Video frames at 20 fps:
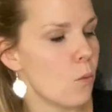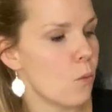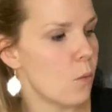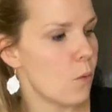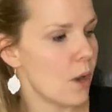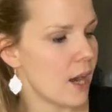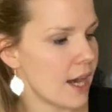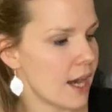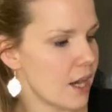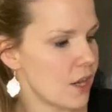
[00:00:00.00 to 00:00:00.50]

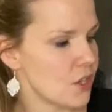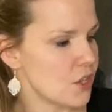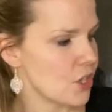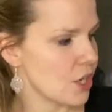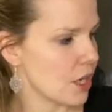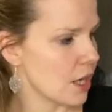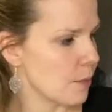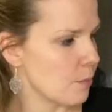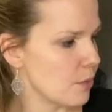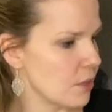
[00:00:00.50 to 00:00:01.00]
Where
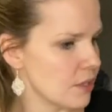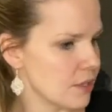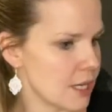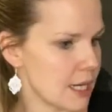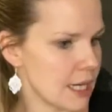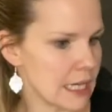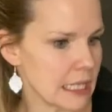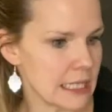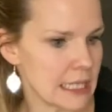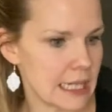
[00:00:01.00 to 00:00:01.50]
should I put the
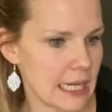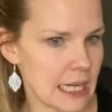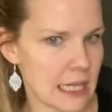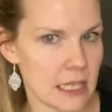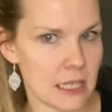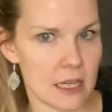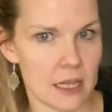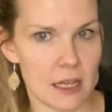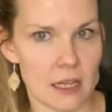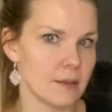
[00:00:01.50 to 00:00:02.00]
little dingy
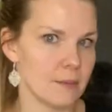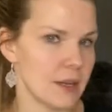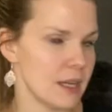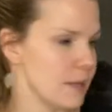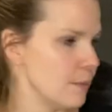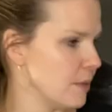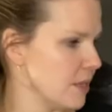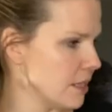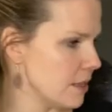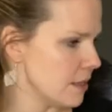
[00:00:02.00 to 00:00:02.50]
thing?
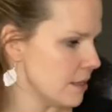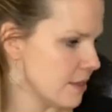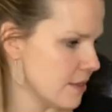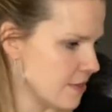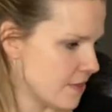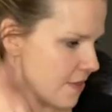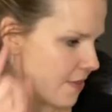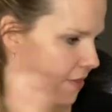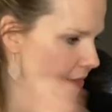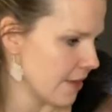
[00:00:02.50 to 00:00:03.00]
Maybe
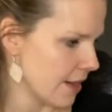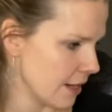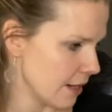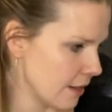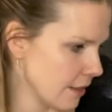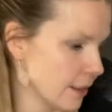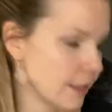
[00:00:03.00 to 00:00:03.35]
there.